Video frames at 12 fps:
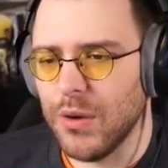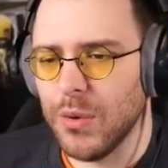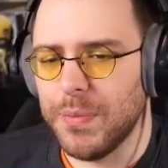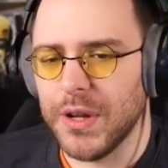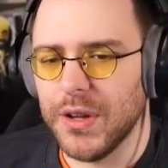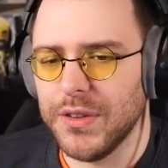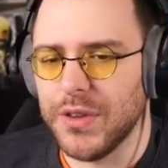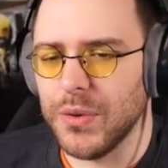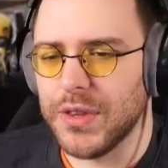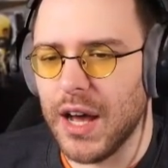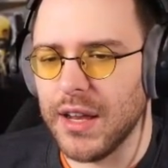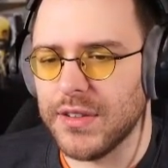will build no
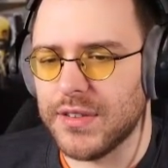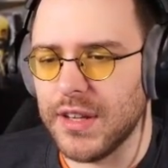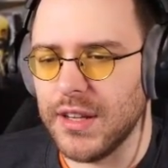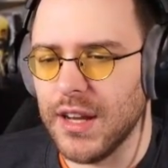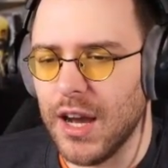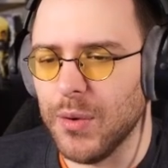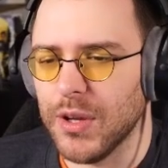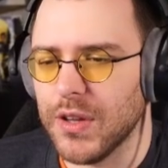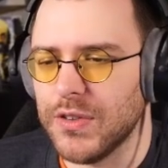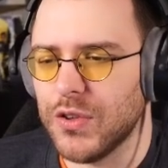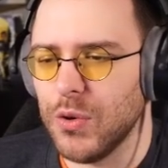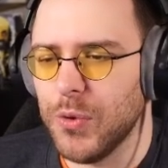dynasty. I will
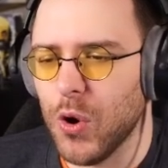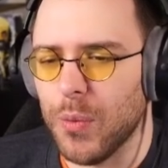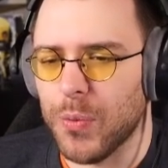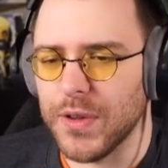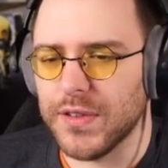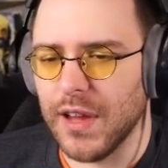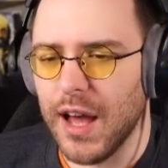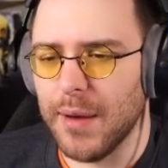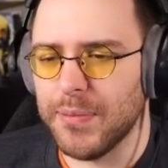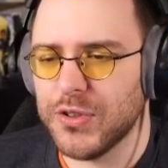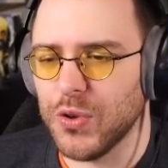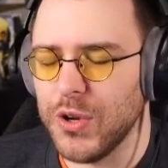consume corporate
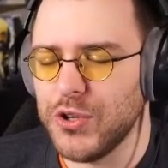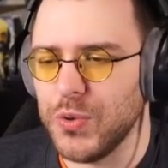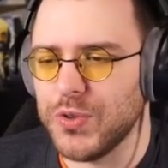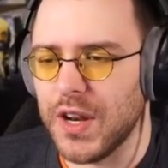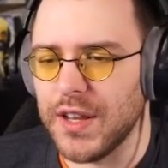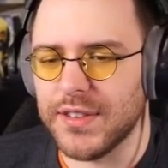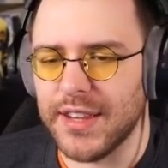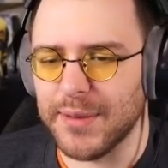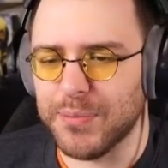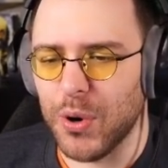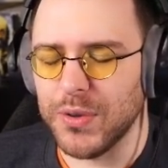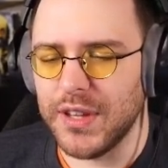slop. Soy juice and insect
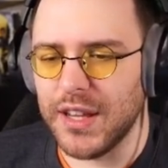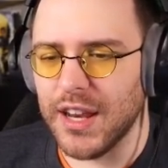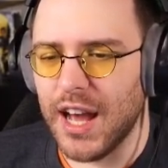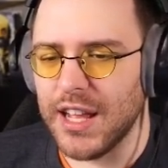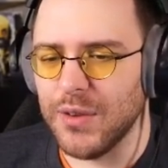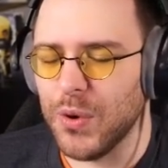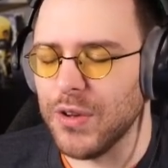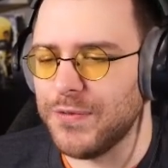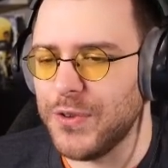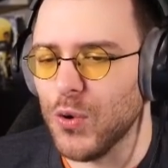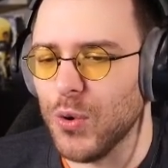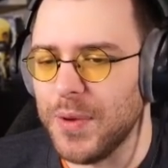protein will
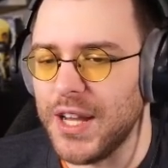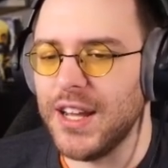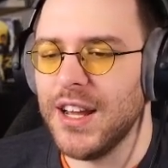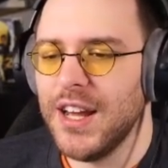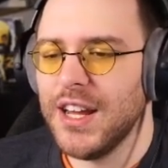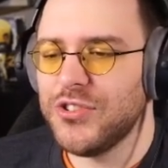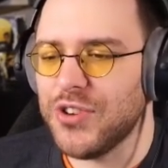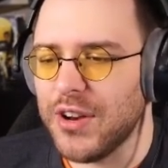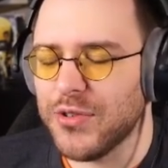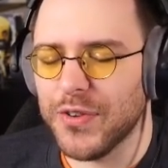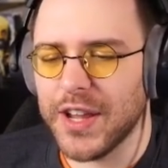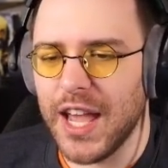fuel me.
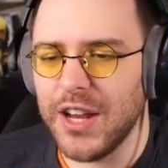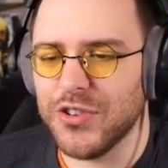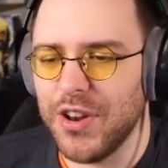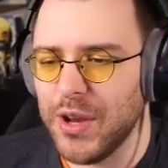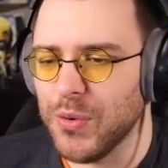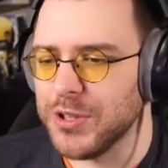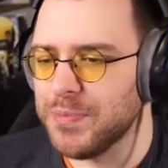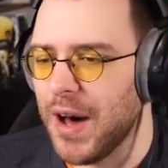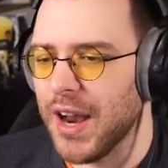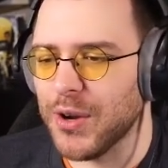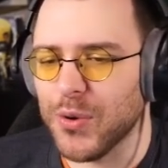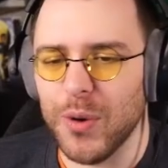Gentrification equals
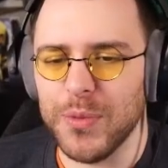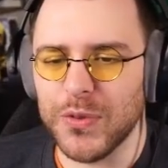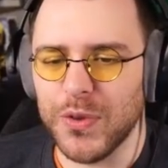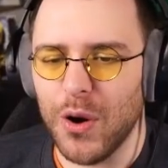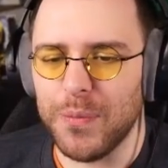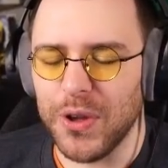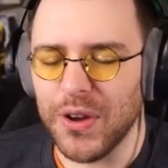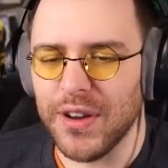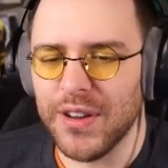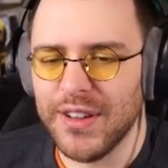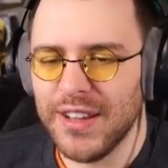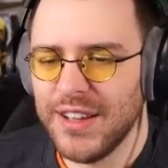monochrome utopia.
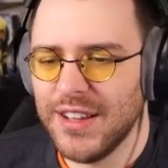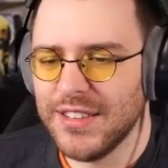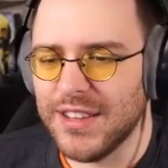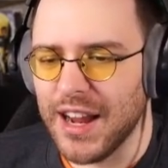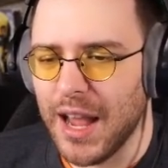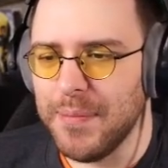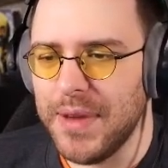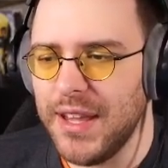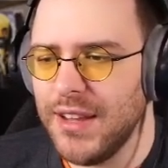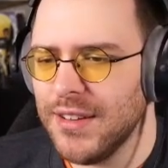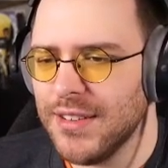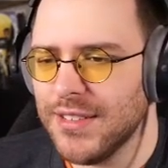Is that got
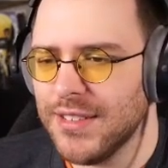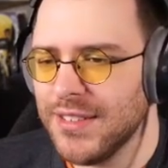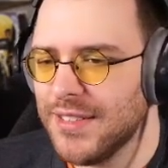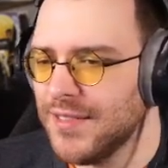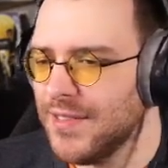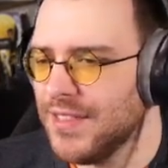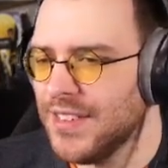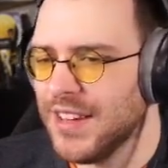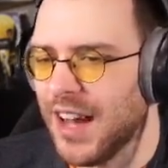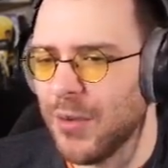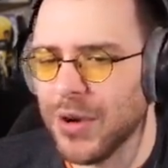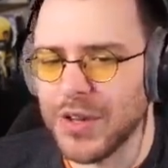me?
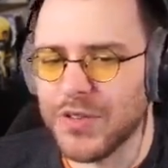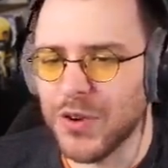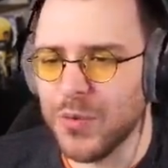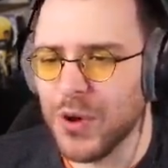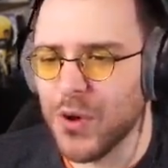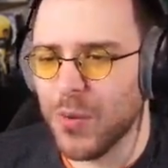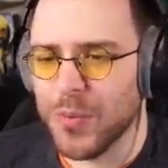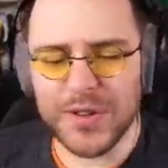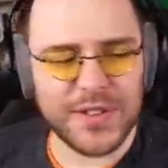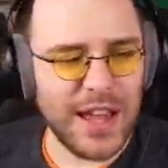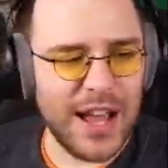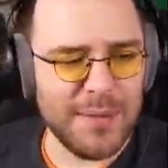I will consume the corporate
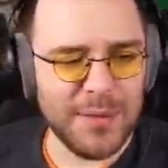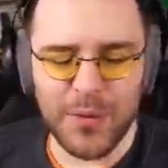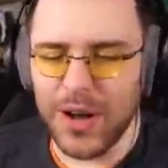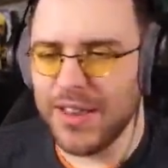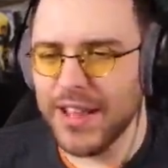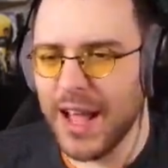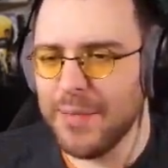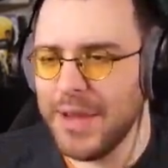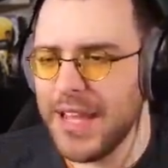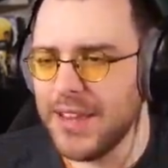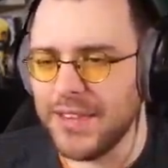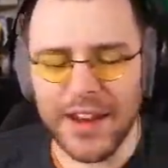slop? Why they got
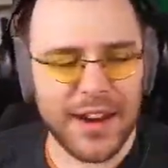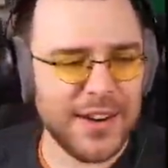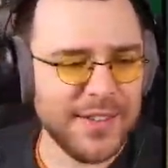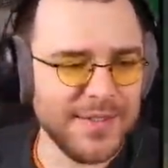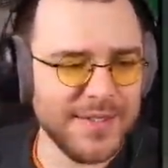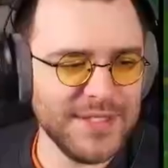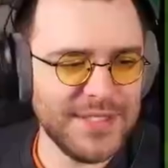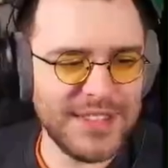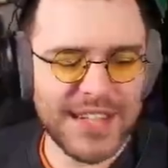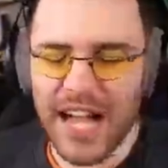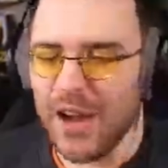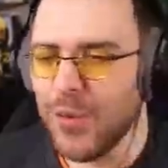me in there?
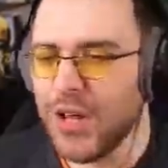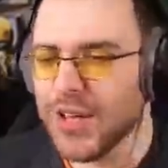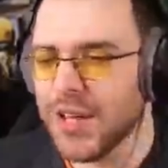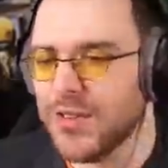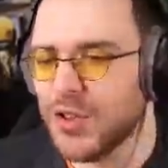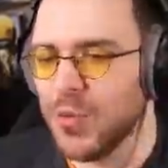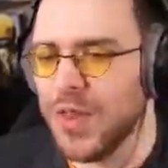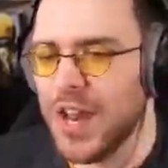I will consume the